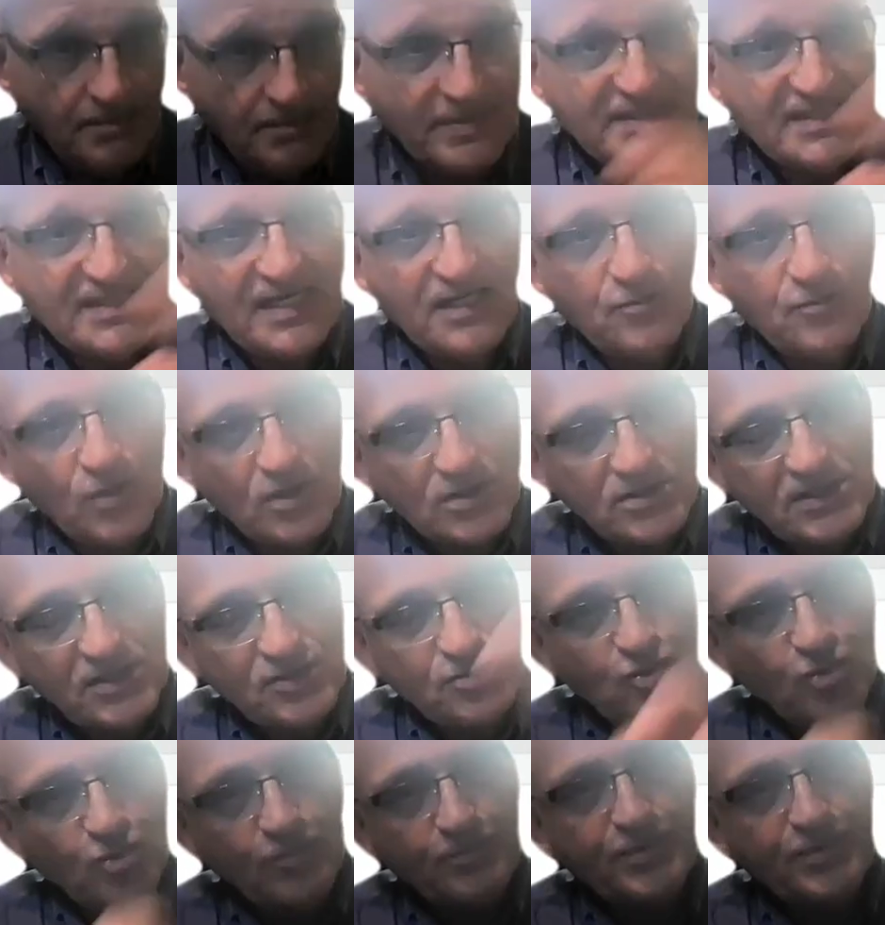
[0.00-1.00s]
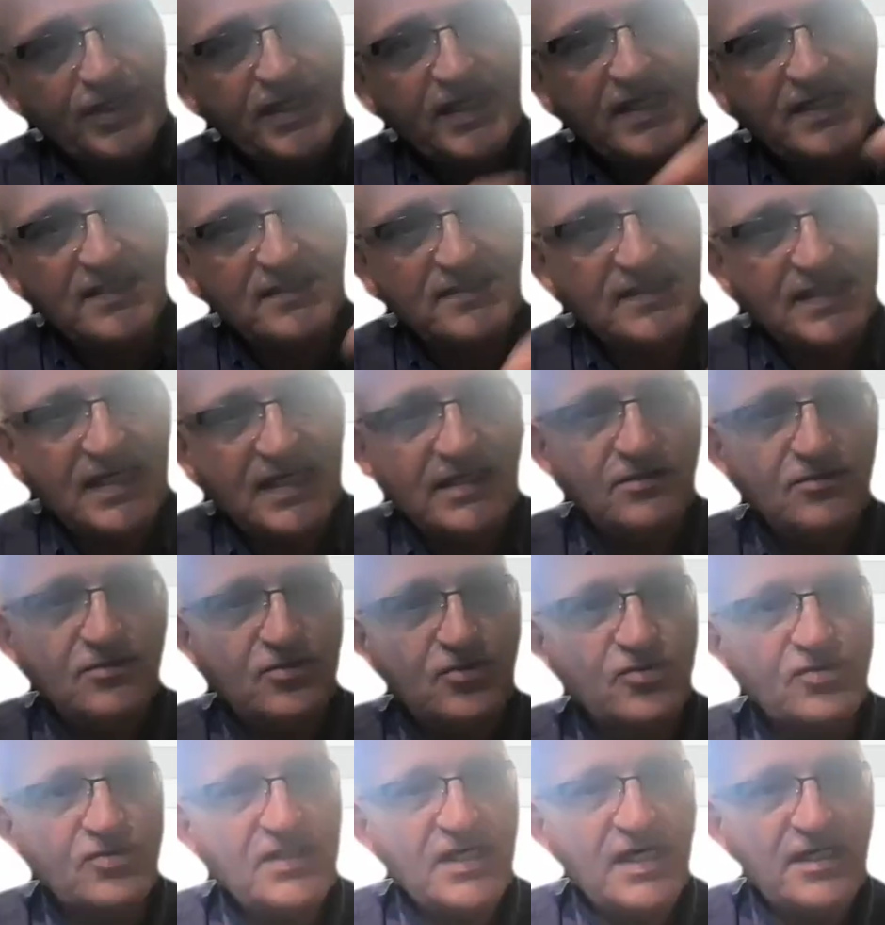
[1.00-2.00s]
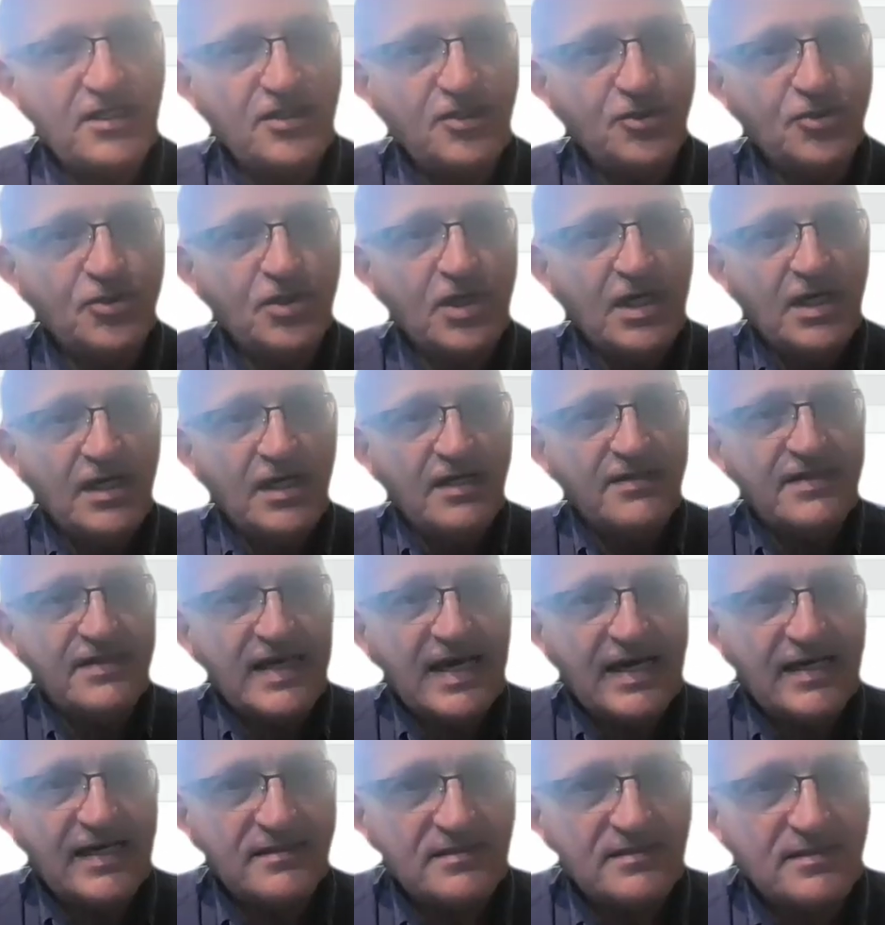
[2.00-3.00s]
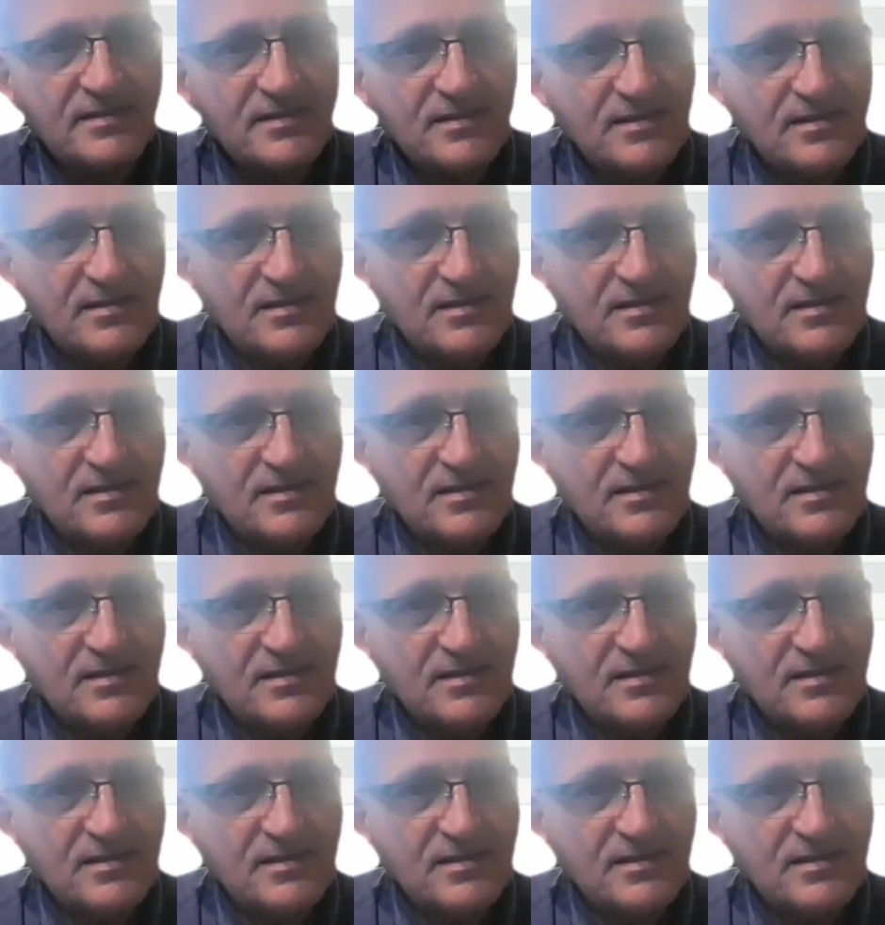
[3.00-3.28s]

But I wanted to break it down to tell you that